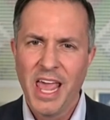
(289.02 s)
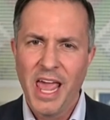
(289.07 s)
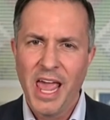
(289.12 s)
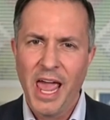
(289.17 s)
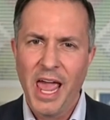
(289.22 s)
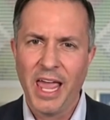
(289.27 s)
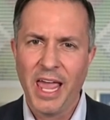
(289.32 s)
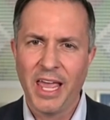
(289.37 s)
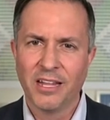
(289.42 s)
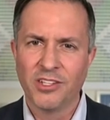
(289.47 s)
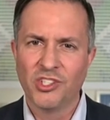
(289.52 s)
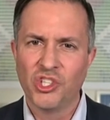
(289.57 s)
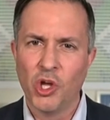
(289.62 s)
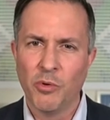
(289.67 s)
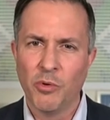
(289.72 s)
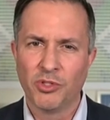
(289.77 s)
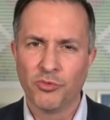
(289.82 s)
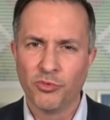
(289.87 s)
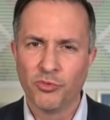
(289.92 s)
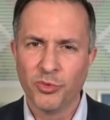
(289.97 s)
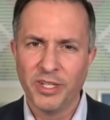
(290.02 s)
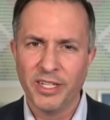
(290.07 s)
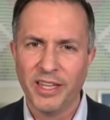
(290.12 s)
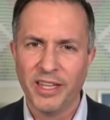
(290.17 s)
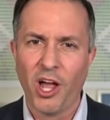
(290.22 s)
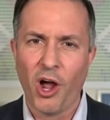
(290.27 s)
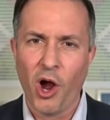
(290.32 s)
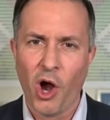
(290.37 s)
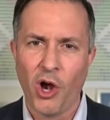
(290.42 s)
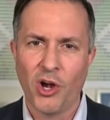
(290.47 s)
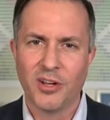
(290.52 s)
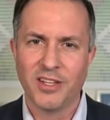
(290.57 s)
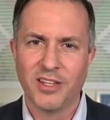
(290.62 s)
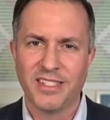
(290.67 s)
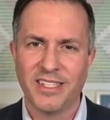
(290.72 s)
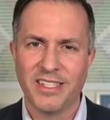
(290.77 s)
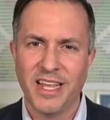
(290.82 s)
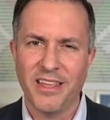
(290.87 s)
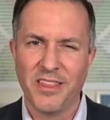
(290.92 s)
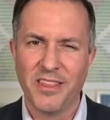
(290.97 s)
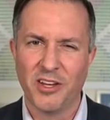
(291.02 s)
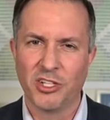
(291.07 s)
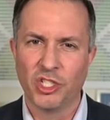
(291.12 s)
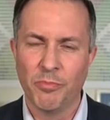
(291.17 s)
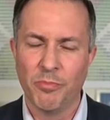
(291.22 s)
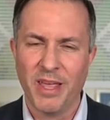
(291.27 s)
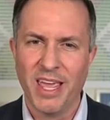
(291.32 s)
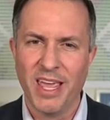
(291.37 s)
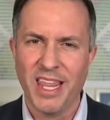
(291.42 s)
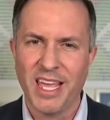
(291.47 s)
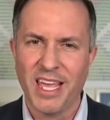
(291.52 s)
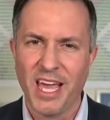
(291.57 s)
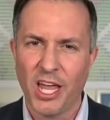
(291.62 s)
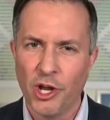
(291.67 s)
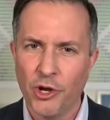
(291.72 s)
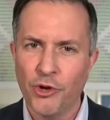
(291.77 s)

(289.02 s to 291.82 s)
And so it's really hard to say that there should be any kind of